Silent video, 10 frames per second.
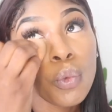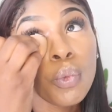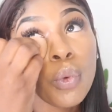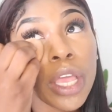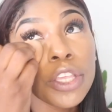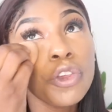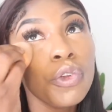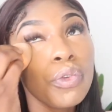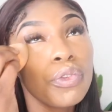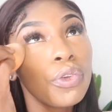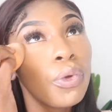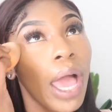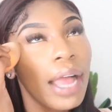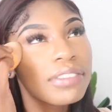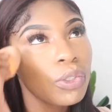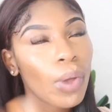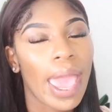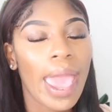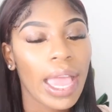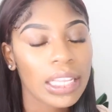when you have to
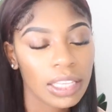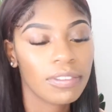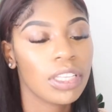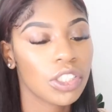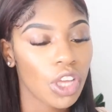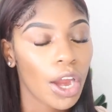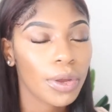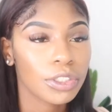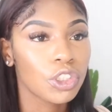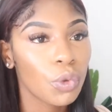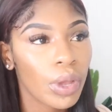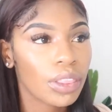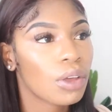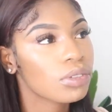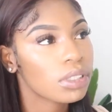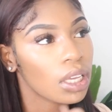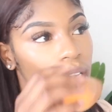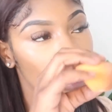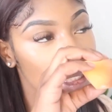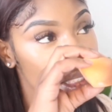actively start doing those
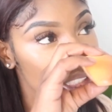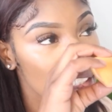things